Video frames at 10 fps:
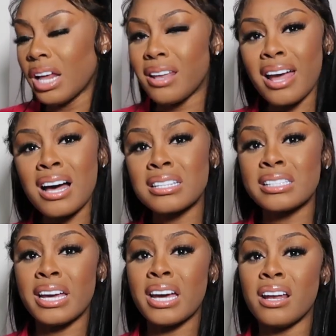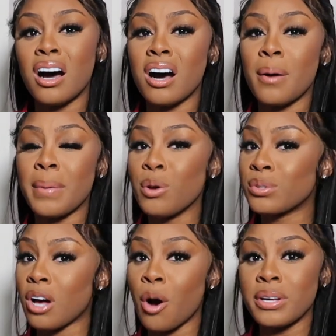like I said, he
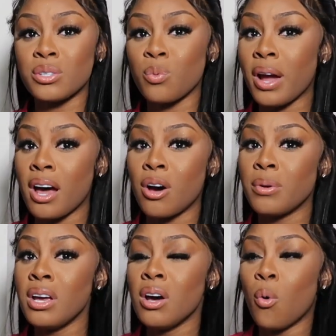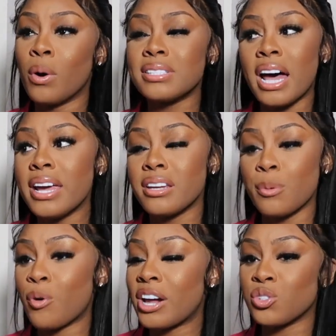was always around. Once I ended
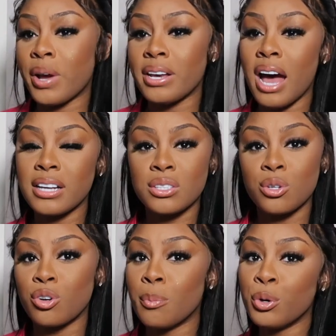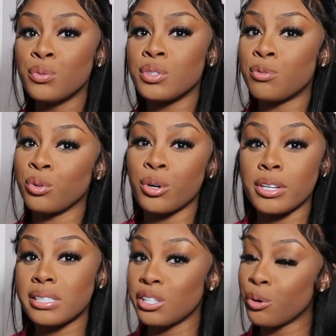up graduating high school, moved to
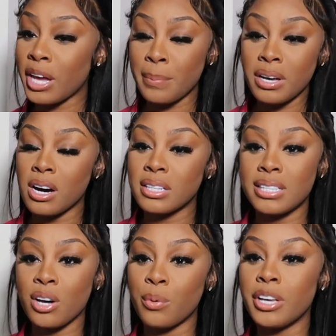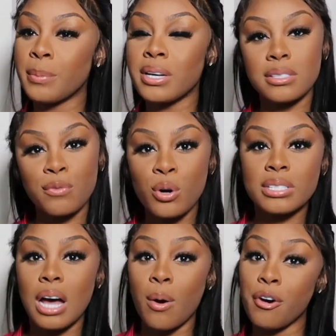Florida, still kept in contact with him because of
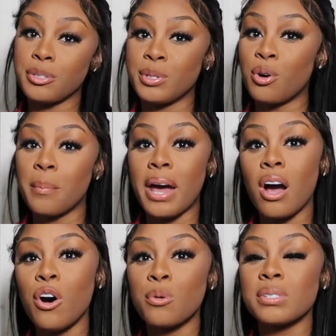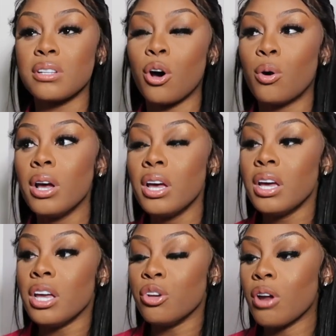course I'll always be going back home. So
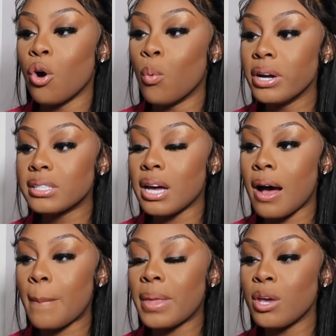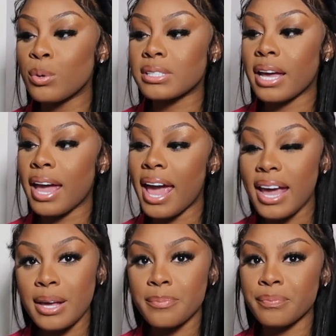you know, one time he was like,
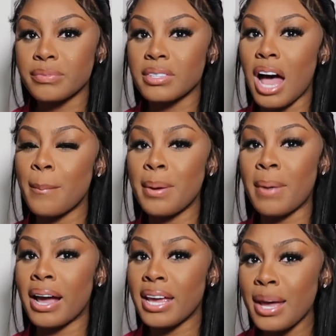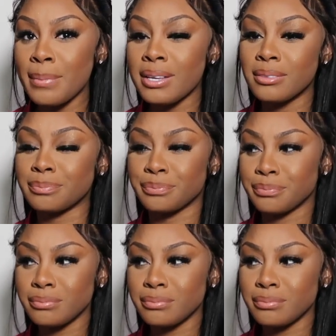hey, I'm in Miami,